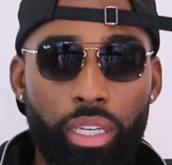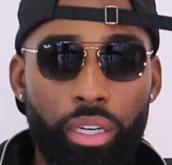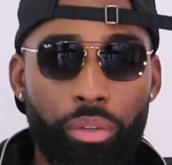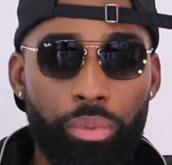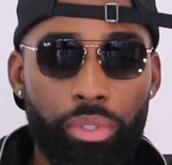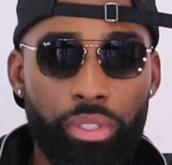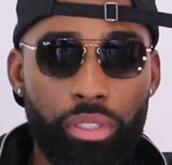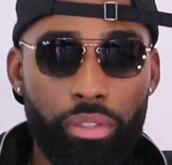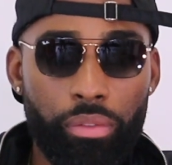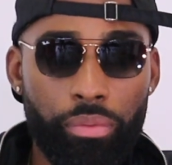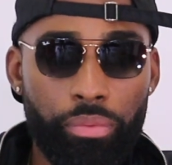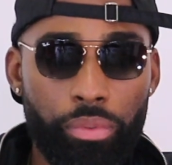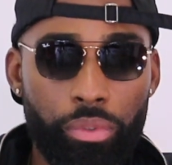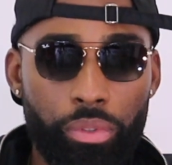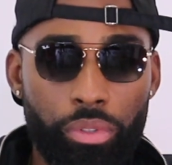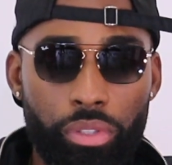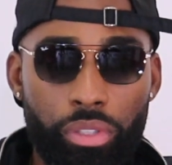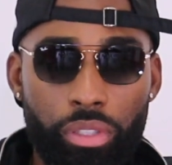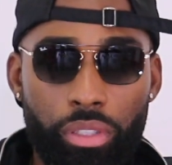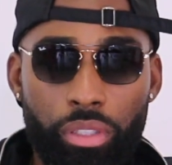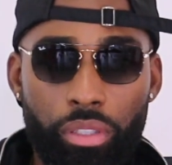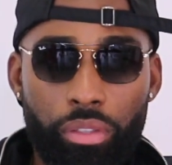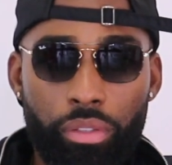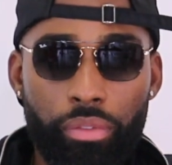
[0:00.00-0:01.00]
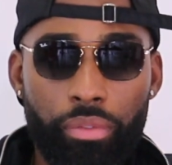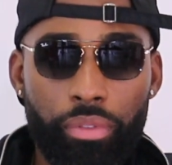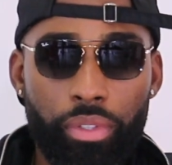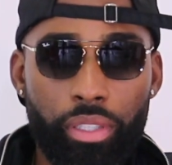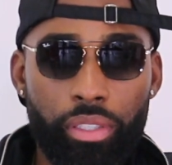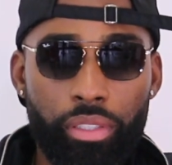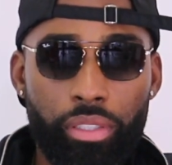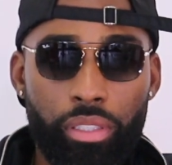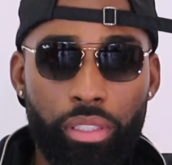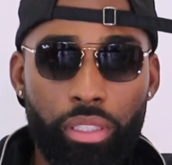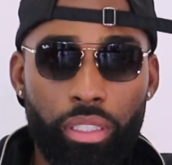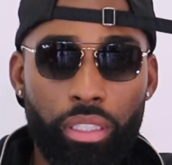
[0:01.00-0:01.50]
I went to Full Sail
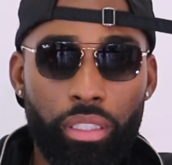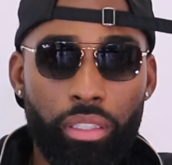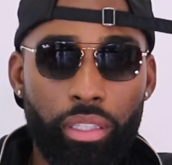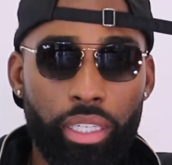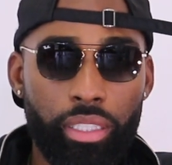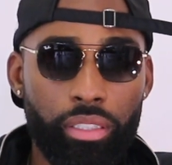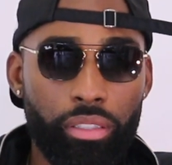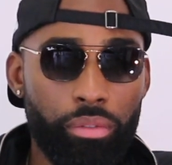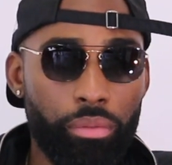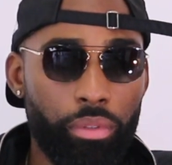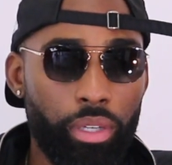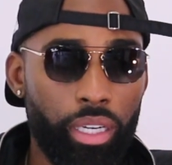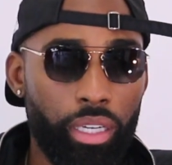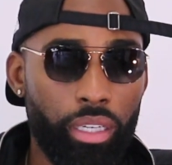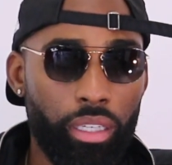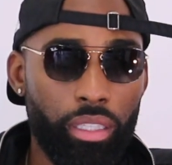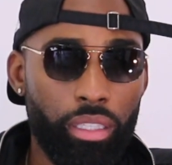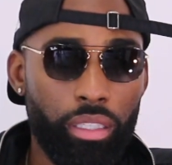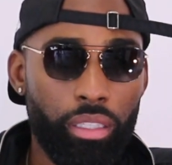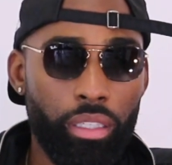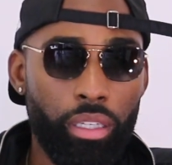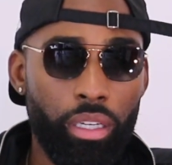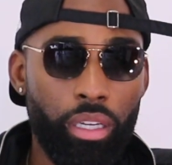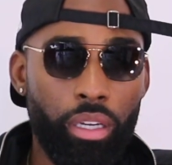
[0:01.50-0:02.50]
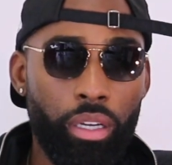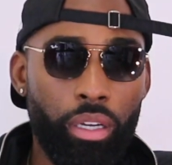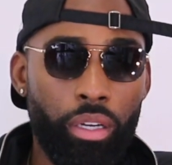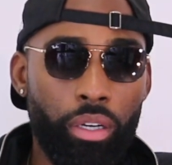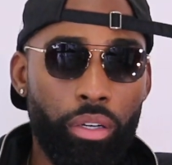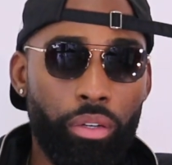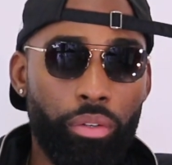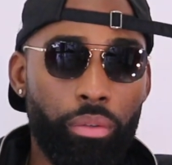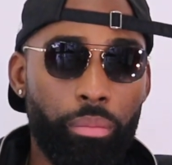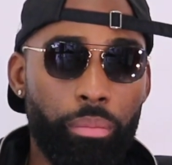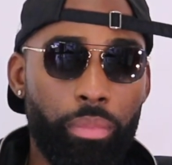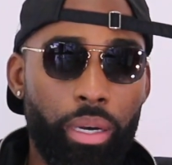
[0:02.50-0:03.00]
University, graduated
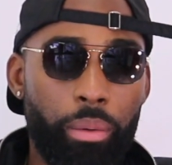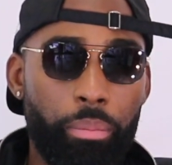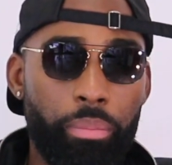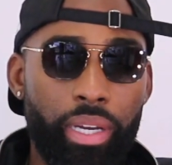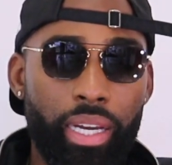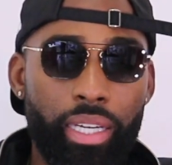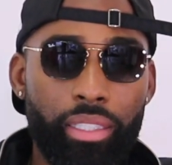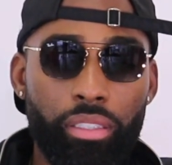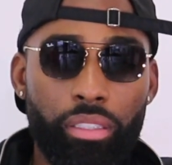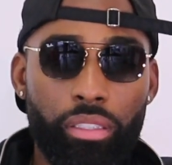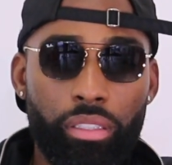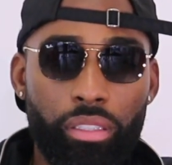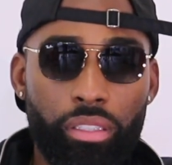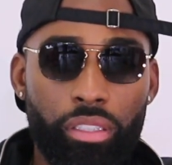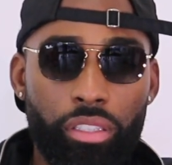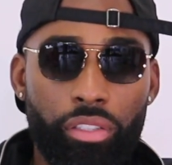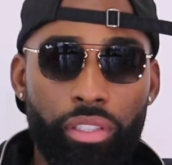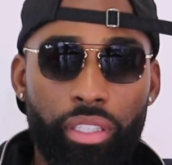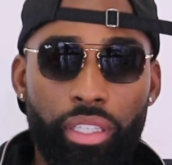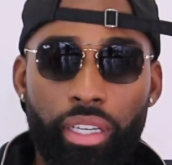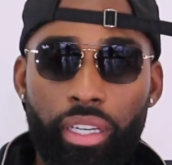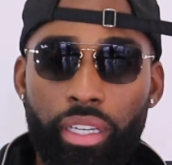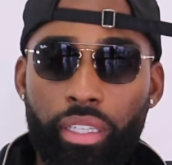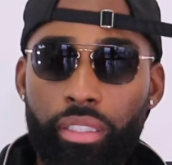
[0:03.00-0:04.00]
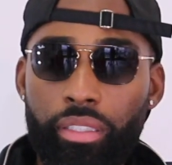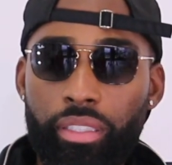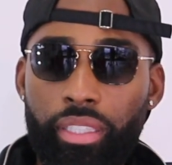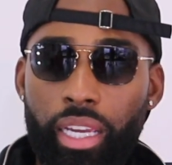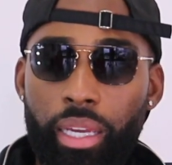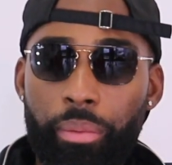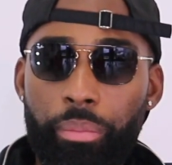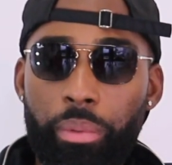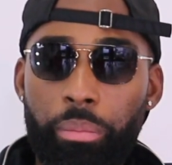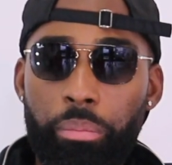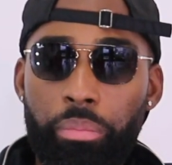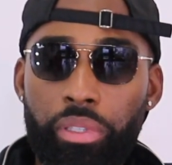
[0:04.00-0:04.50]
with my bachelor's degree in
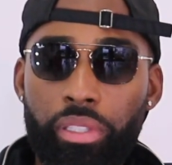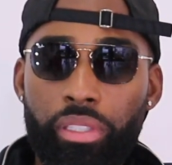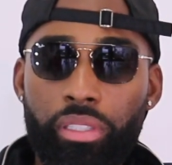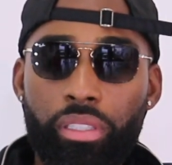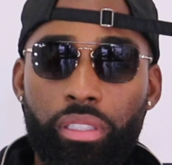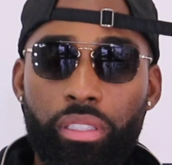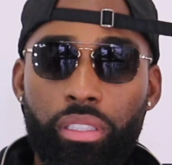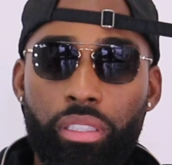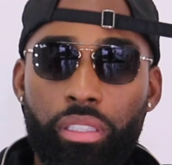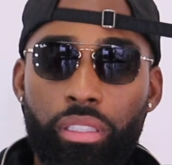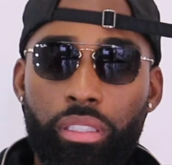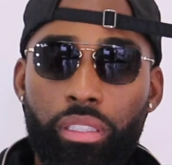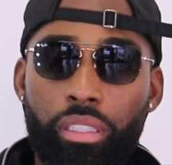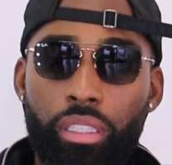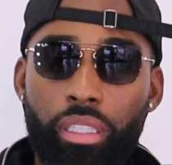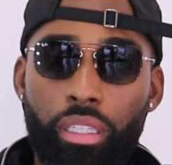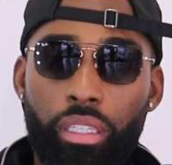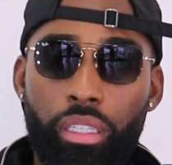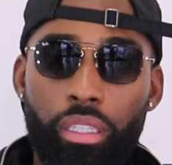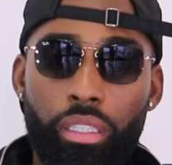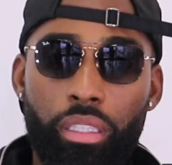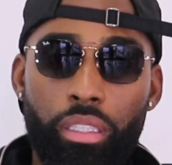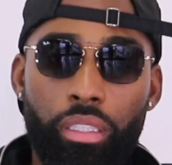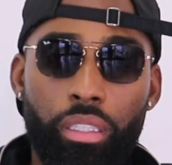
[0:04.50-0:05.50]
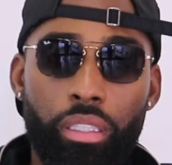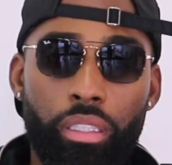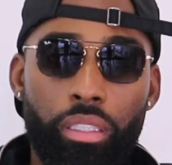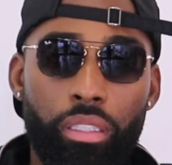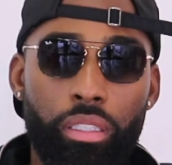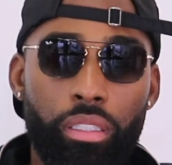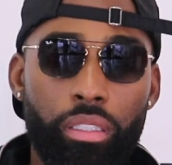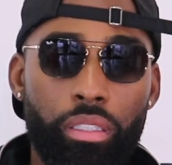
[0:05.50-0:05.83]
entertainment business and